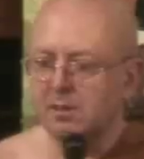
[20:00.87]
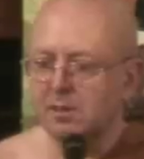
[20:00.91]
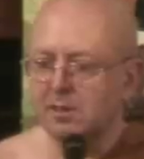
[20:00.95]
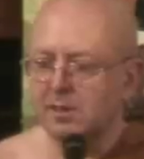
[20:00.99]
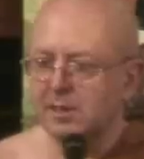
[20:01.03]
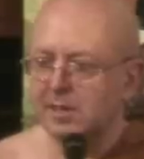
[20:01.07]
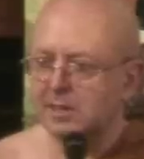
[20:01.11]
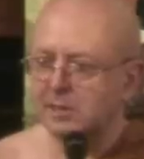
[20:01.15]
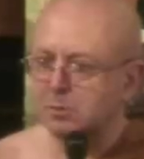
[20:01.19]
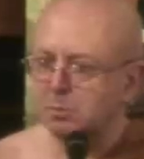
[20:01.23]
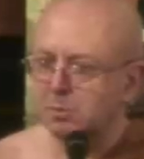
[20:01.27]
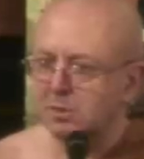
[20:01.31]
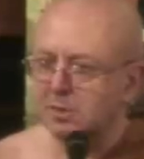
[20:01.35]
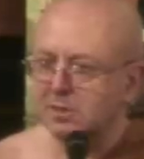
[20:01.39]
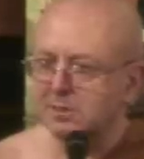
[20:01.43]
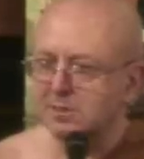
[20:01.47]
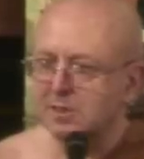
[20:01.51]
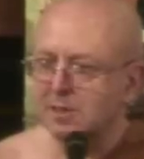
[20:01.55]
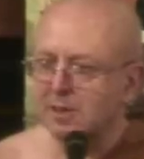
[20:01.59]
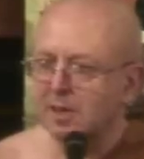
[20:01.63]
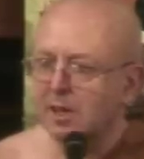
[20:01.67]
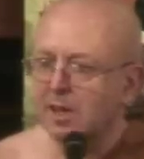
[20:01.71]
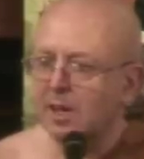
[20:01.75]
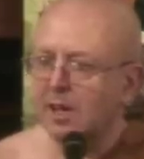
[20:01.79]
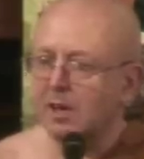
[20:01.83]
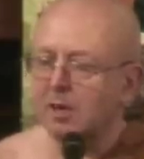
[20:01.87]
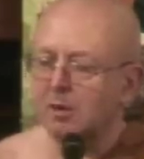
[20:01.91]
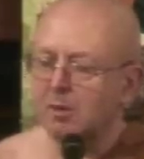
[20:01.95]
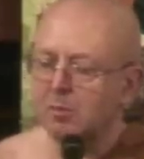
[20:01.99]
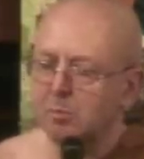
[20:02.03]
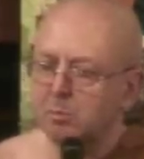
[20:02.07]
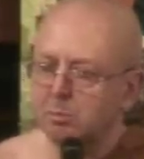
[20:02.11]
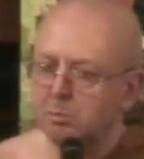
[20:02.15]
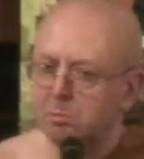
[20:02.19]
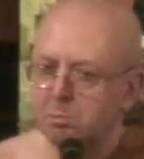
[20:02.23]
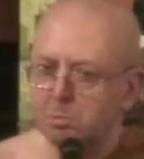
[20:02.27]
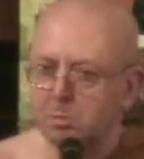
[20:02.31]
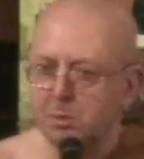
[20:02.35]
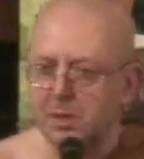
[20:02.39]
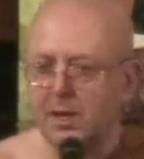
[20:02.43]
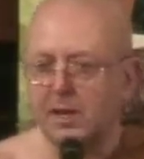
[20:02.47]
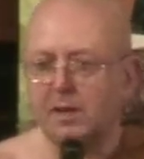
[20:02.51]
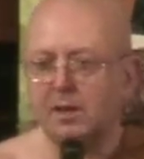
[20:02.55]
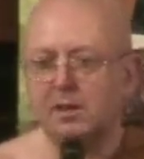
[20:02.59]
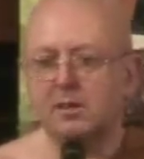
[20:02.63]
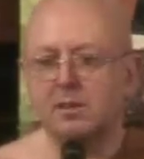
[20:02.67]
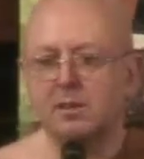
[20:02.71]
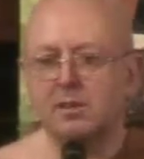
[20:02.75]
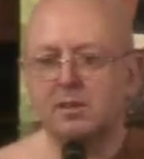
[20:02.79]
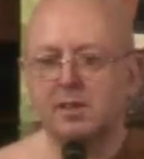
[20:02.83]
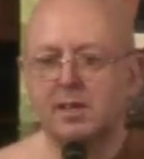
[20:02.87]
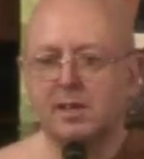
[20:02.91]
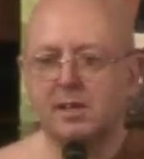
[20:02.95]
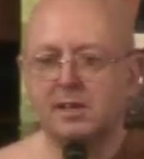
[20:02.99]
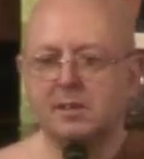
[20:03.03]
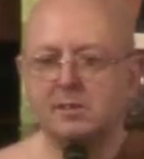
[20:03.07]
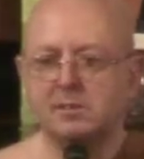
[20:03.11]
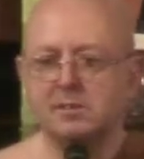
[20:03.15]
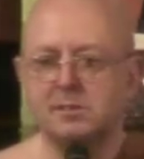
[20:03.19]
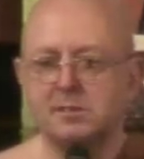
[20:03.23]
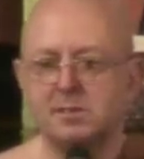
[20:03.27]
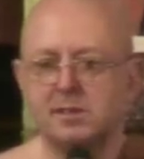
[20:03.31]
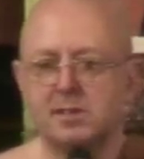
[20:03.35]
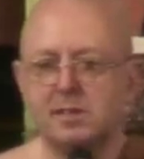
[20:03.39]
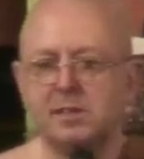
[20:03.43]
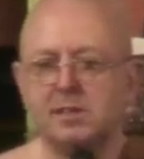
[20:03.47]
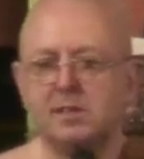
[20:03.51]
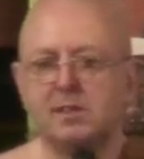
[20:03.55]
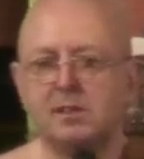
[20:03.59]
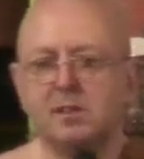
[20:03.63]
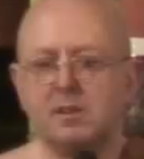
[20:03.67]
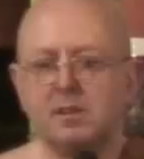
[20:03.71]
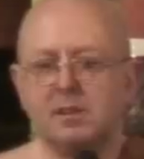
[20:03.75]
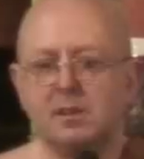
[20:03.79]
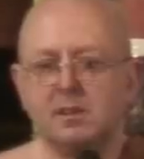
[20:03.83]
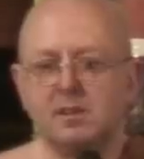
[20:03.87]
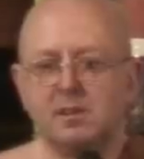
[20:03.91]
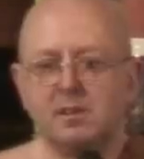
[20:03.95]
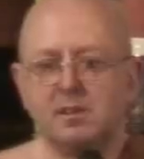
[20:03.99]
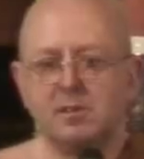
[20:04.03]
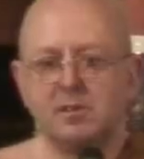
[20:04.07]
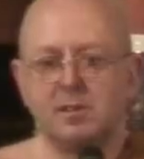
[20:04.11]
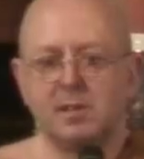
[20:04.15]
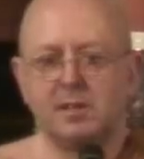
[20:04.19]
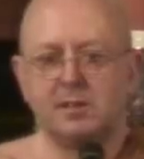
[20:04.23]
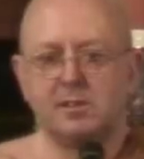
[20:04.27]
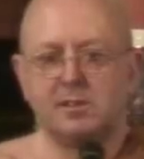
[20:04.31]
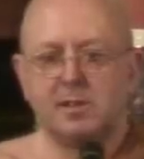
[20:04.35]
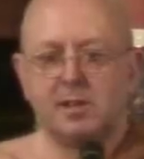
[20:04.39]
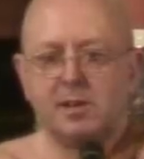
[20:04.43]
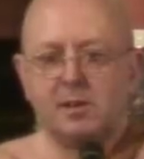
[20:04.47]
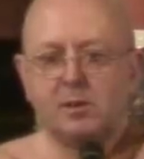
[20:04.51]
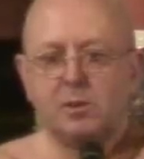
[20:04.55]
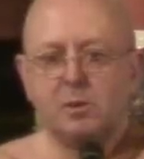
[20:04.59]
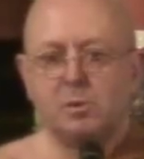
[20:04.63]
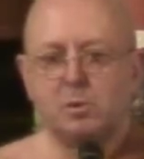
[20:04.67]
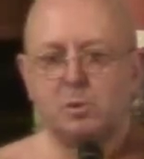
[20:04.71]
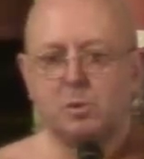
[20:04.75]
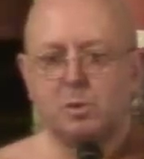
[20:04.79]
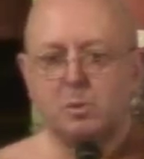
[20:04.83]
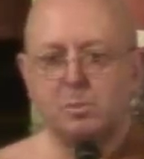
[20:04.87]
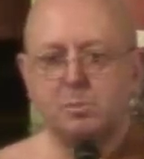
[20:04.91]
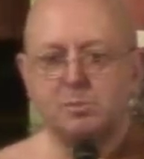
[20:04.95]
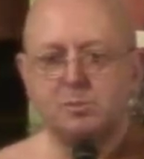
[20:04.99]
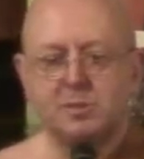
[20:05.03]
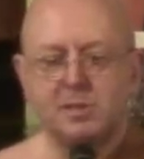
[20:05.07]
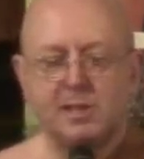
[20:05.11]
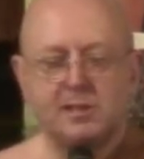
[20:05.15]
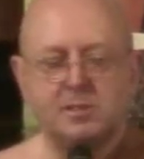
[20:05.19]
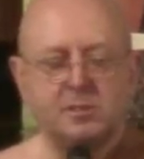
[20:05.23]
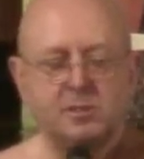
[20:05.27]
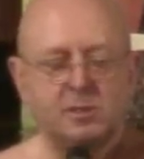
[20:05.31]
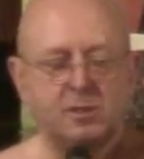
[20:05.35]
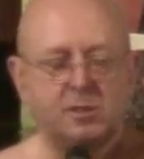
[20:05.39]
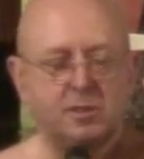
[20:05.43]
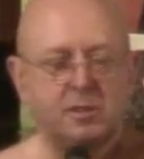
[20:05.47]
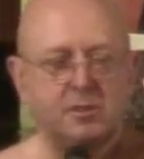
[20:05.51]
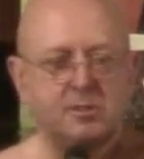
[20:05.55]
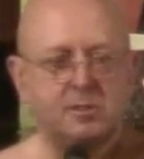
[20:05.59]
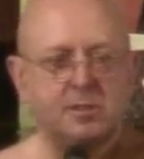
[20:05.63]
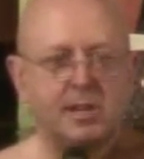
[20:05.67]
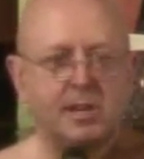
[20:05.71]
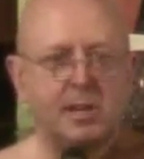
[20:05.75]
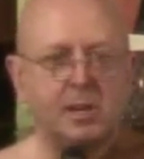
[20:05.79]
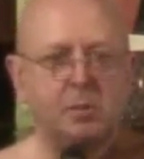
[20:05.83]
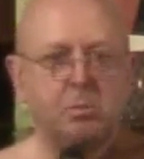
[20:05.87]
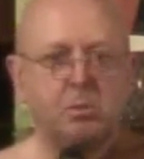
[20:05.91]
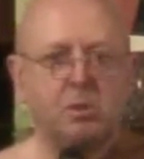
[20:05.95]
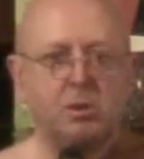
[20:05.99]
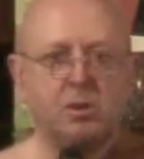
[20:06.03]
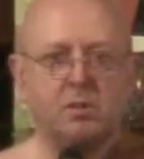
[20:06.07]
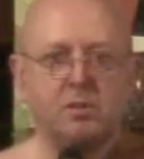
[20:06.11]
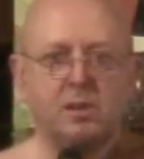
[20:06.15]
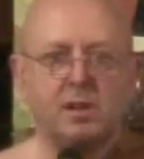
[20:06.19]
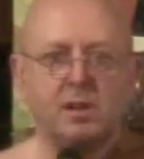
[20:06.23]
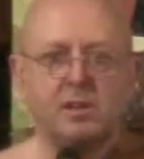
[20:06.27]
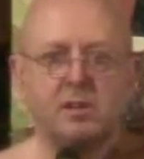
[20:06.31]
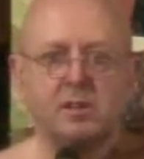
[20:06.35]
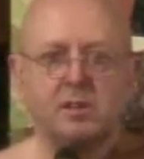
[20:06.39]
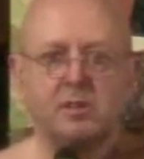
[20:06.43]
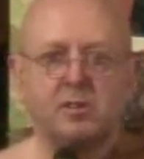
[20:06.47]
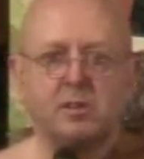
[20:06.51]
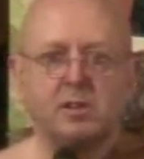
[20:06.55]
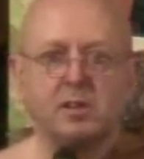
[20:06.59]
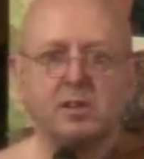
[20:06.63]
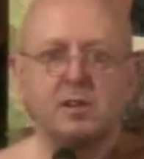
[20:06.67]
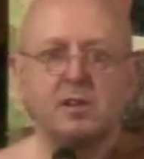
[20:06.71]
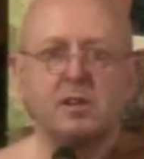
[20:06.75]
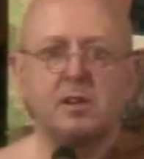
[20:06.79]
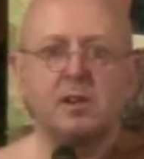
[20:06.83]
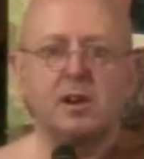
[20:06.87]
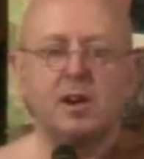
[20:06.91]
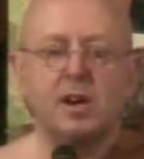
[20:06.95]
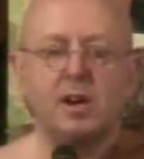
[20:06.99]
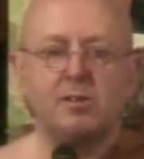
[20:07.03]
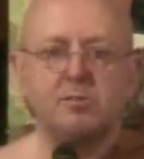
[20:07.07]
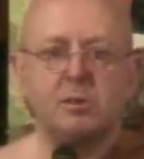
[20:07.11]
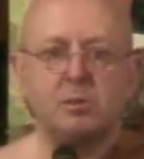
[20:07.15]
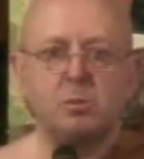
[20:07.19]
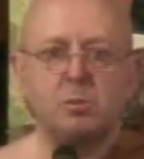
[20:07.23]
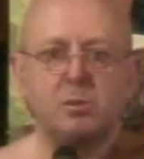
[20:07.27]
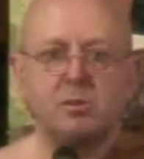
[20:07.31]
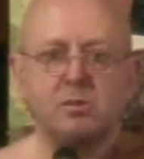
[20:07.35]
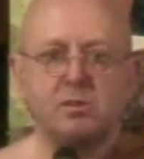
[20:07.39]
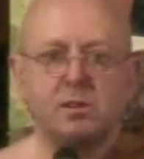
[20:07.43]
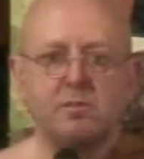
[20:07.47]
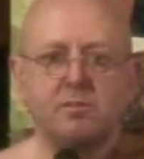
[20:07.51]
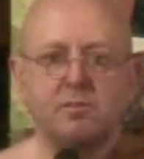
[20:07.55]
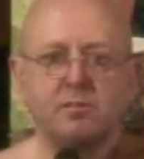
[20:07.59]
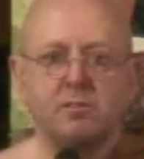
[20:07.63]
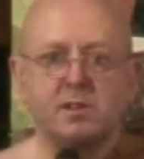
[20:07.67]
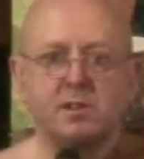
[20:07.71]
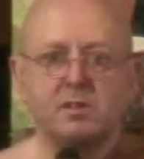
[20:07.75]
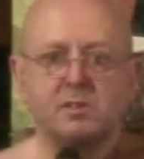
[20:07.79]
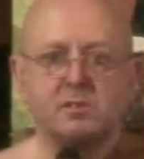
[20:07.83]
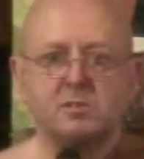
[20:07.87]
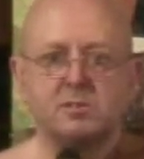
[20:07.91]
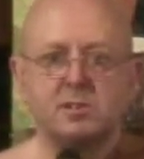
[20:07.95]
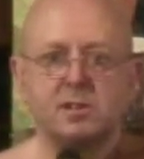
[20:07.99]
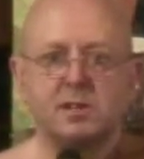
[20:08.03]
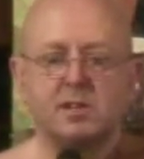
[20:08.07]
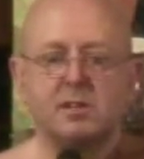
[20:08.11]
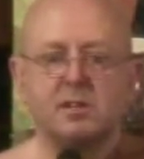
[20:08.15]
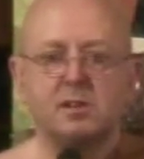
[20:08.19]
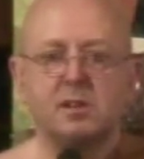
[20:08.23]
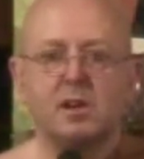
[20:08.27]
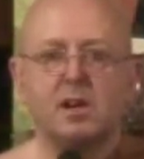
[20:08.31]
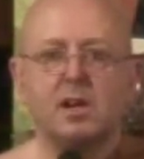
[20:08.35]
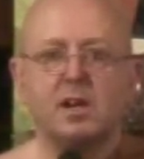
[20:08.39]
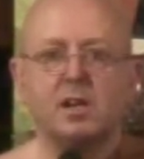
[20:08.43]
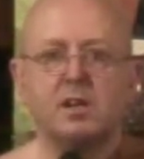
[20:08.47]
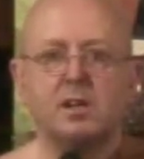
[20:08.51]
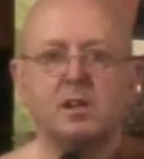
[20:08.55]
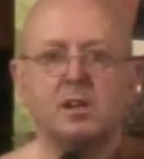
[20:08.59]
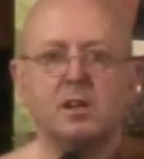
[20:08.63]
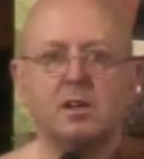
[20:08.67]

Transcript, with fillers: that's what it's like, but they can see their dead corpse actually on the table or under the car or wherever else they died.